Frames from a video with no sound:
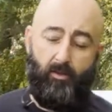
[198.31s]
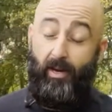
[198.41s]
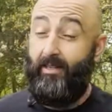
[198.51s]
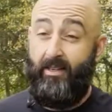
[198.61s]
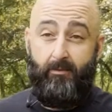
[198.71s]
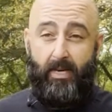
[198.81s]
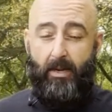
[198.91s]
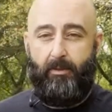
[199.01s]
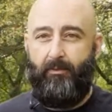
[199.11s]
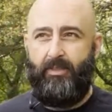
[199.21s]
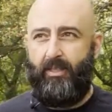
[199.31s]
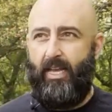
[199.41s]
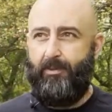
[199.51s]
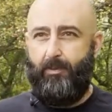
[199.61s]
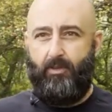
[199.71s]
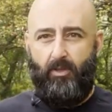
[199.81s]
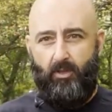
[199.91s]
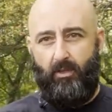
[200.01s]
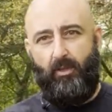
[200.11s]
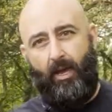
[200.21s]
And sometimes if it's the last position,